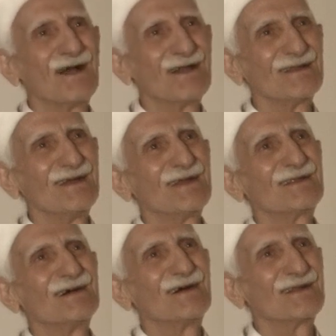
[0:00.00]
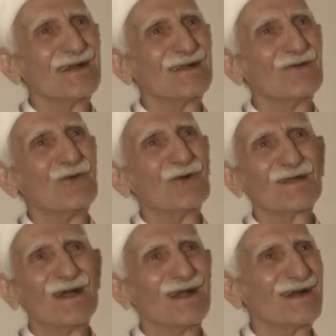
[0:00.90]
and the third and the
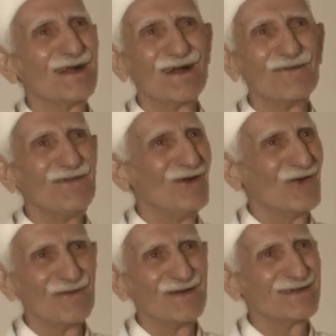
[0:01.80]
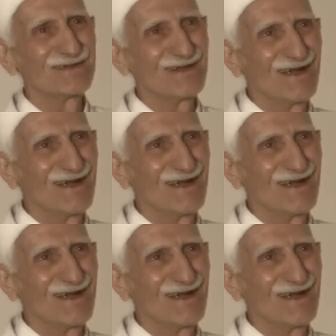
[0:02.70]
fourth, and will always